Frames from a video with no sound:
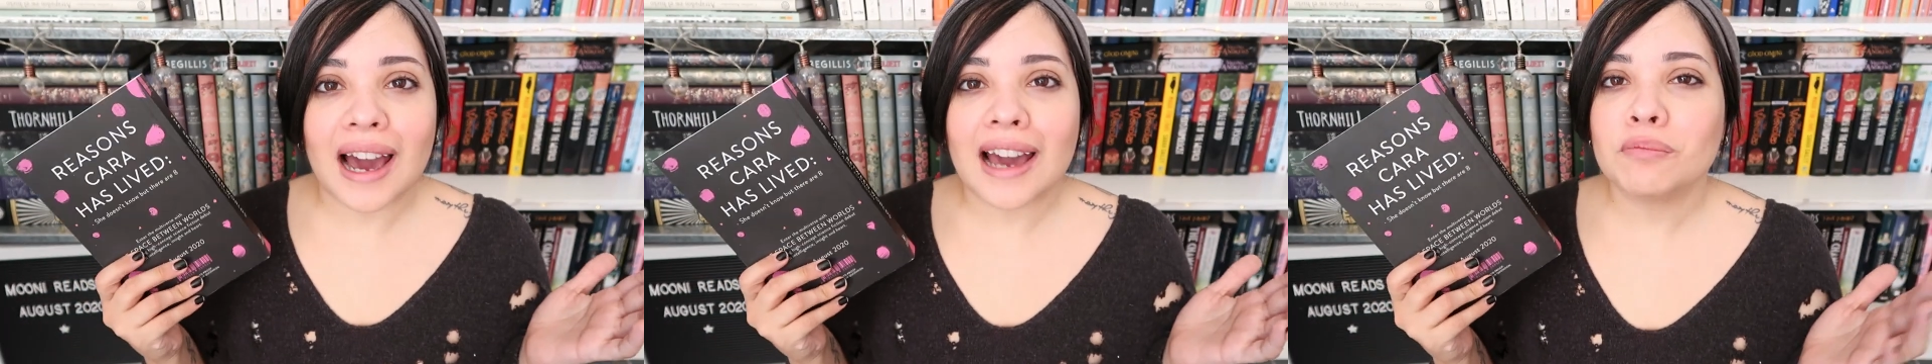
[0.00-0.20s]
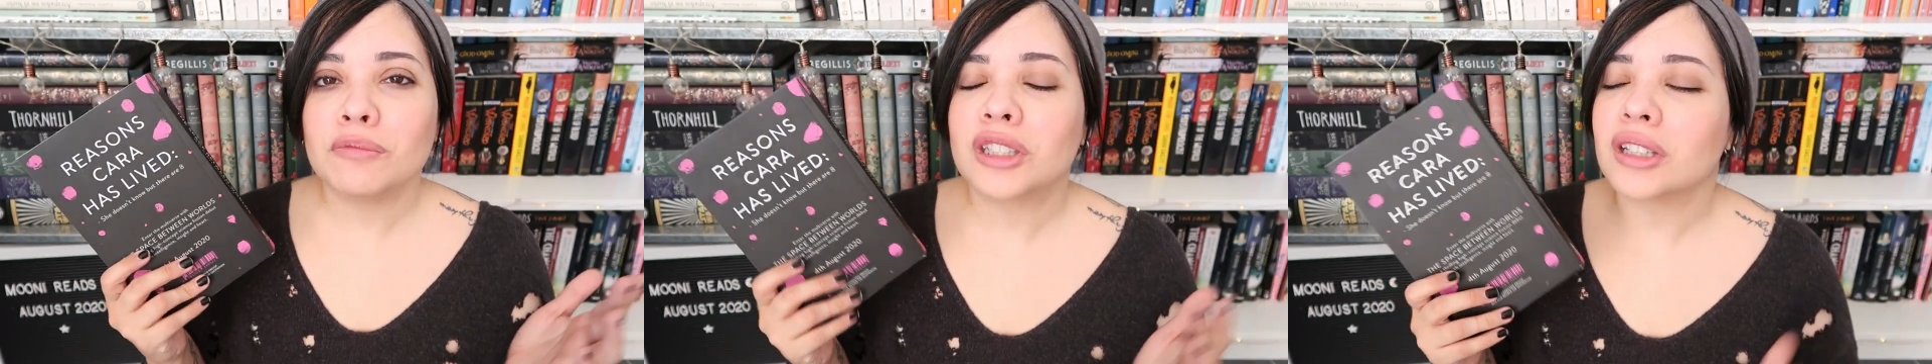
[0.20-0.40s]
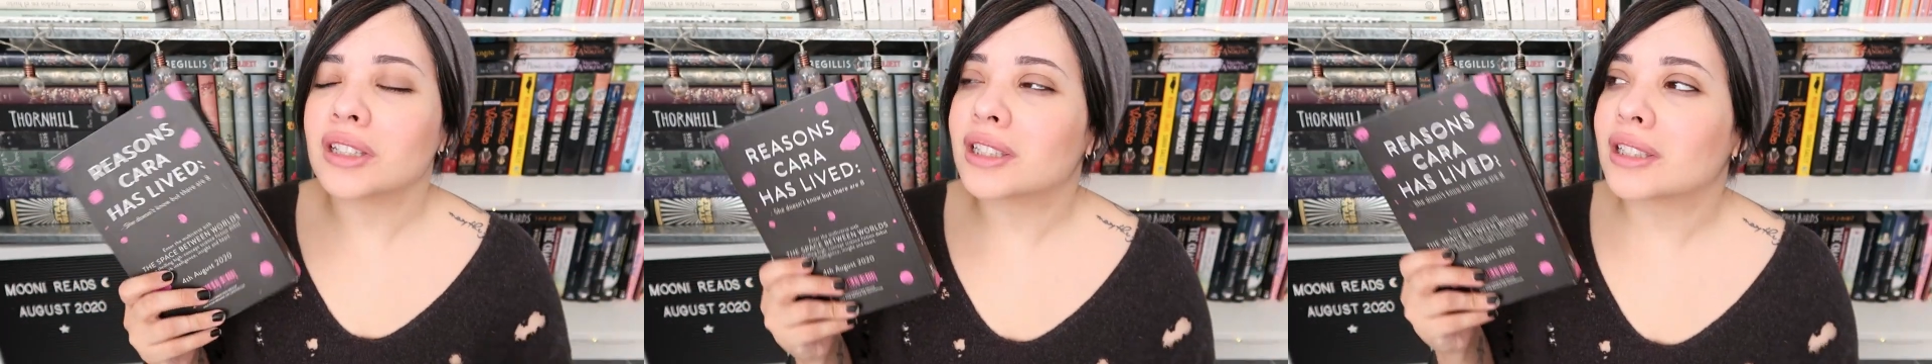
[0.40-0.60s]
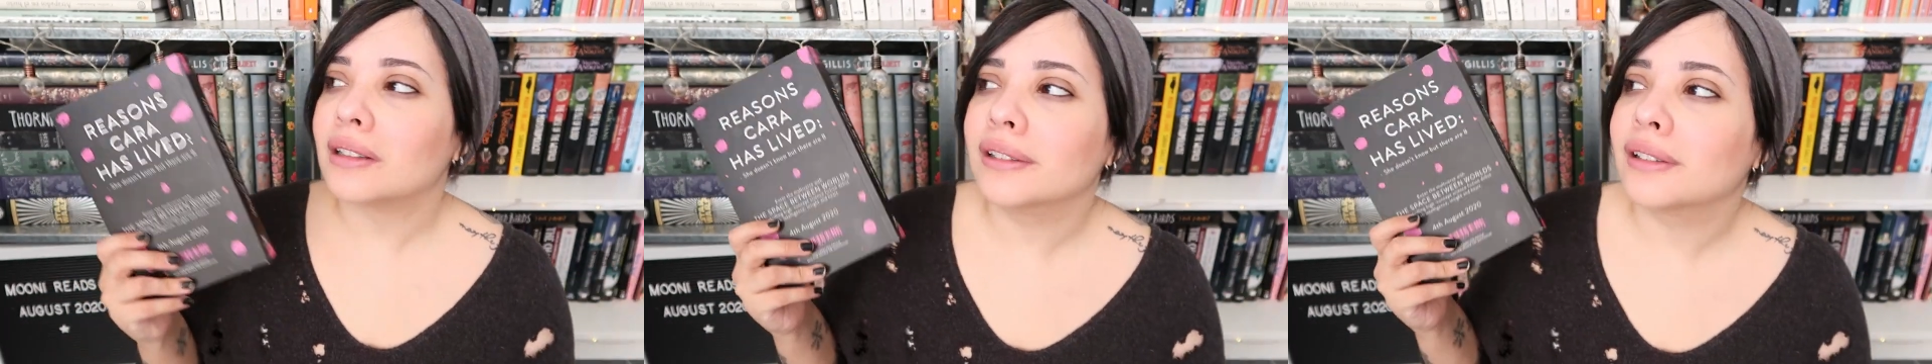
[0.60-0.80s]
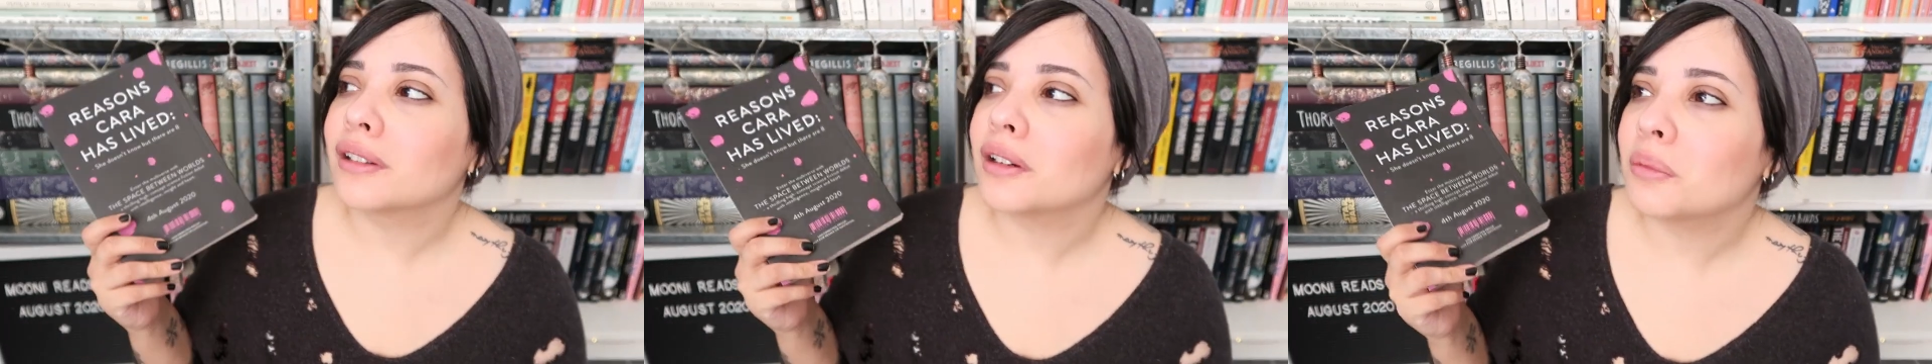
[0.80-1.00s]
I'm just
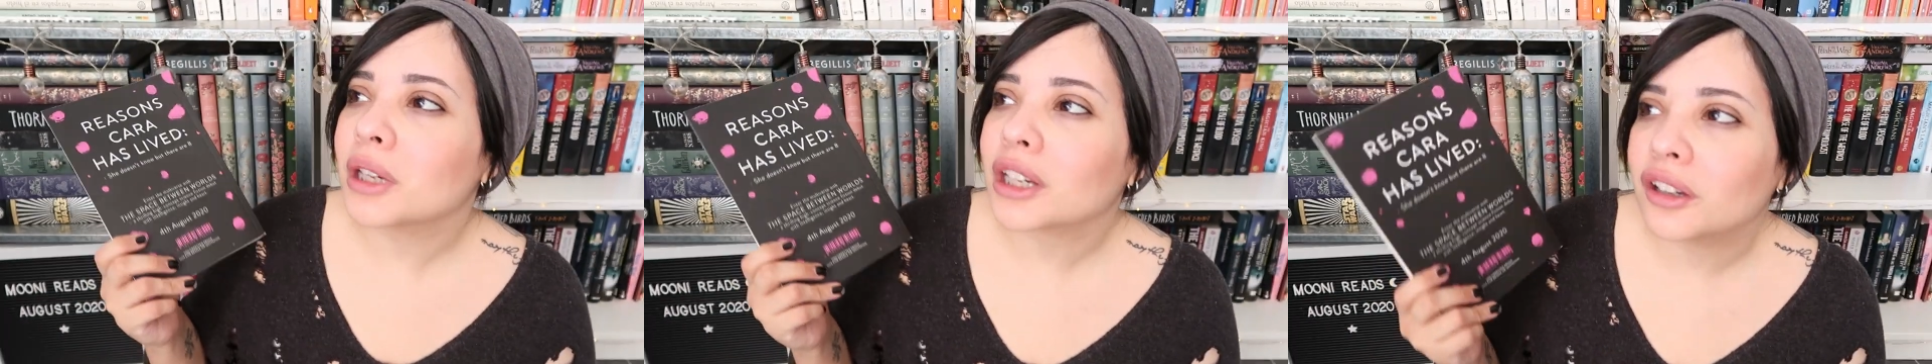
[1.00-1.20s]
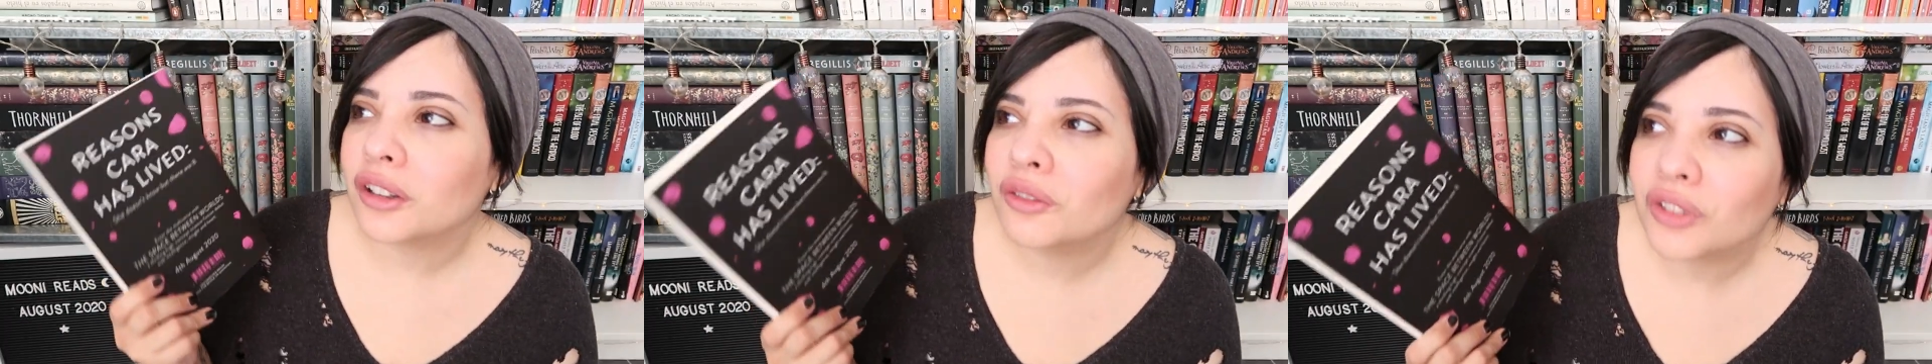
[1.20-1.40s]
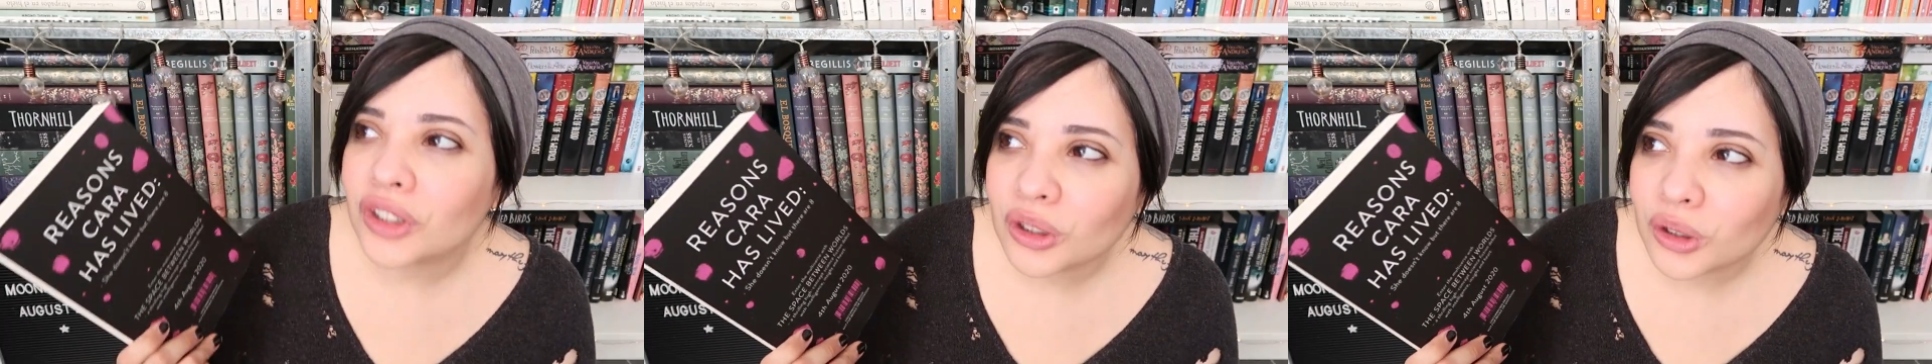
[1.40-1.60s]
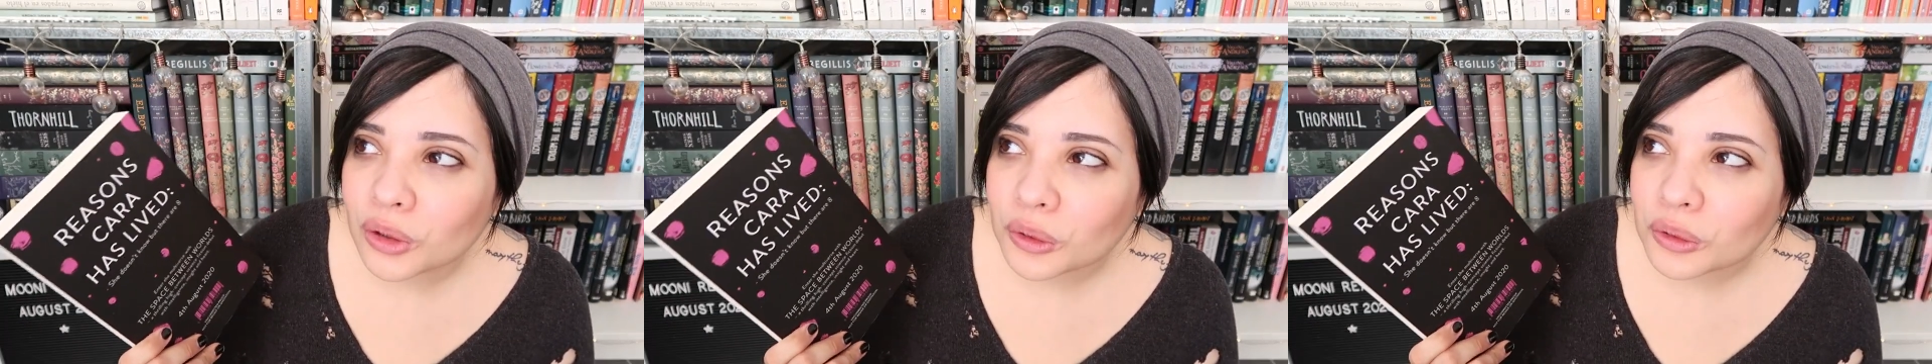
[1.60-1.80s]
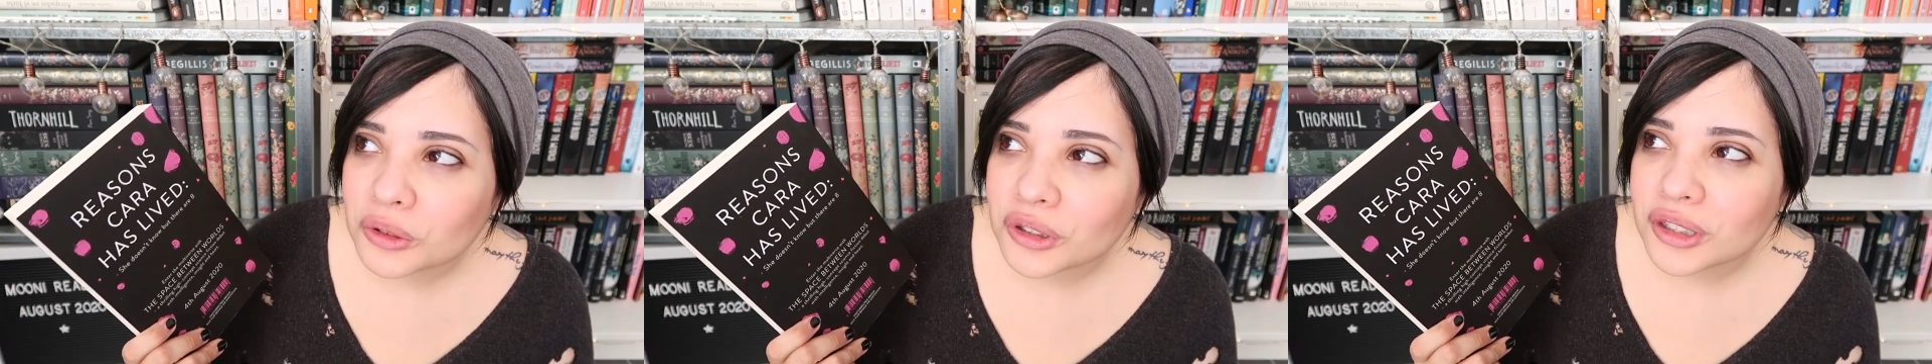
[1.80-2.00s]
a little bit
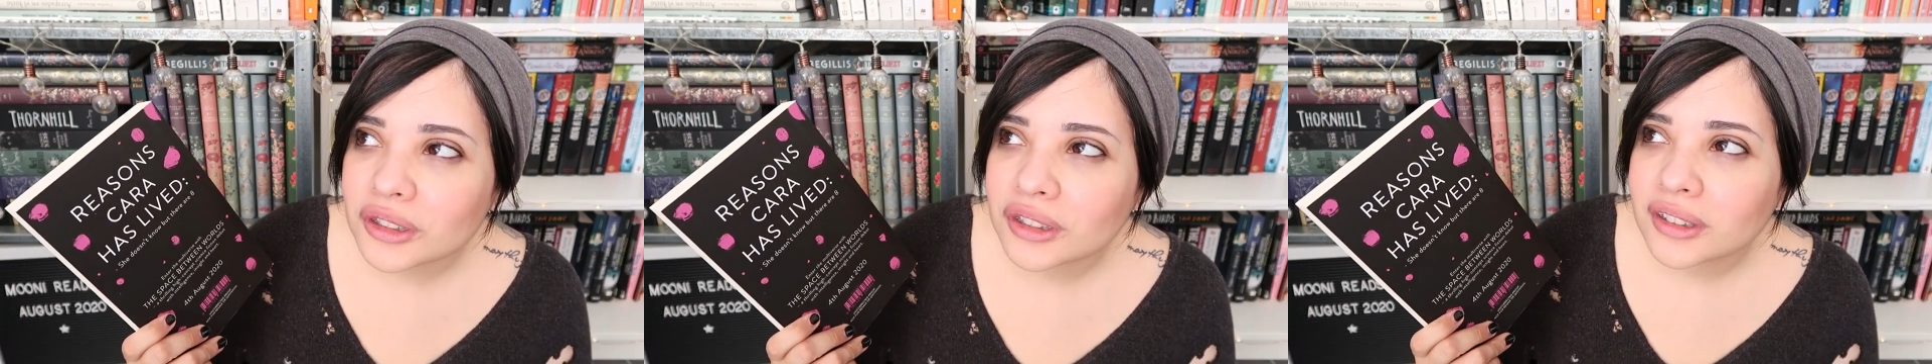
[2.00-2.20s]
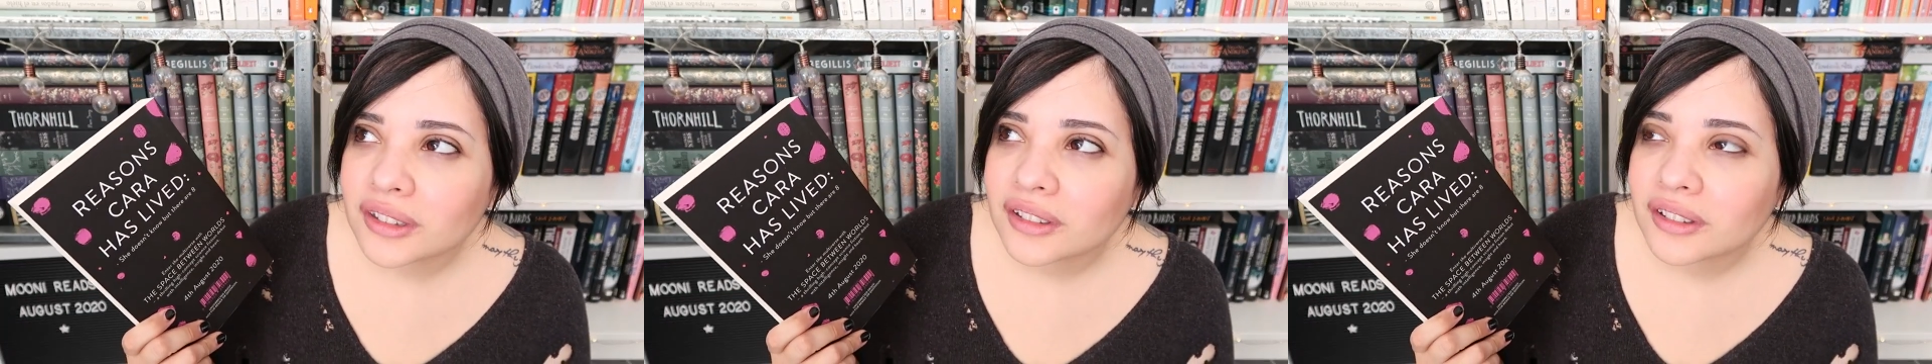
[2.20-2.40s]
confused.